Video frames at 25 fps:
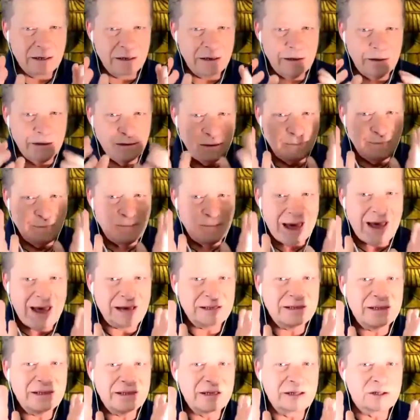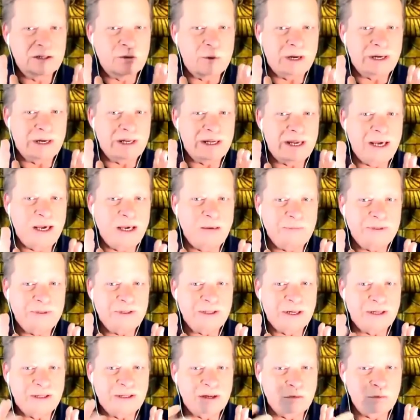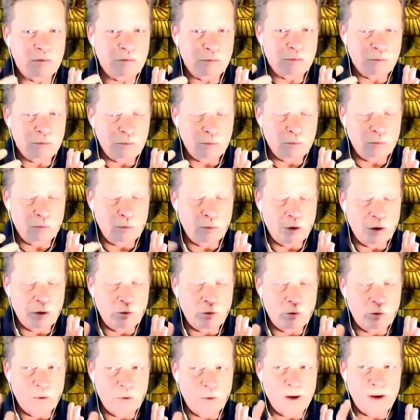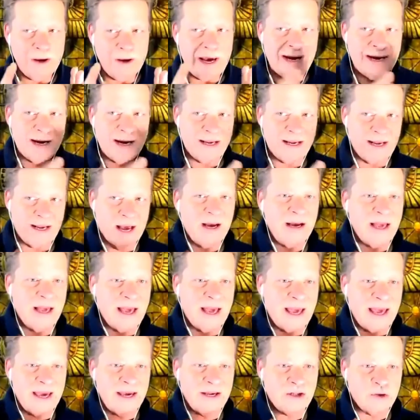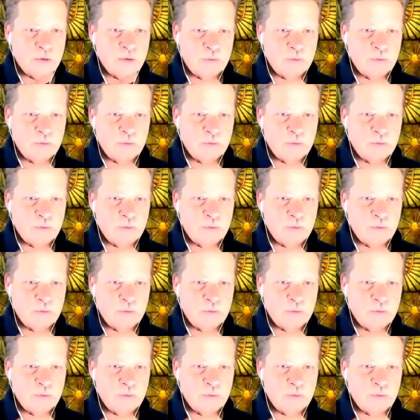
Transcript: The mask is what keeps us at a young age.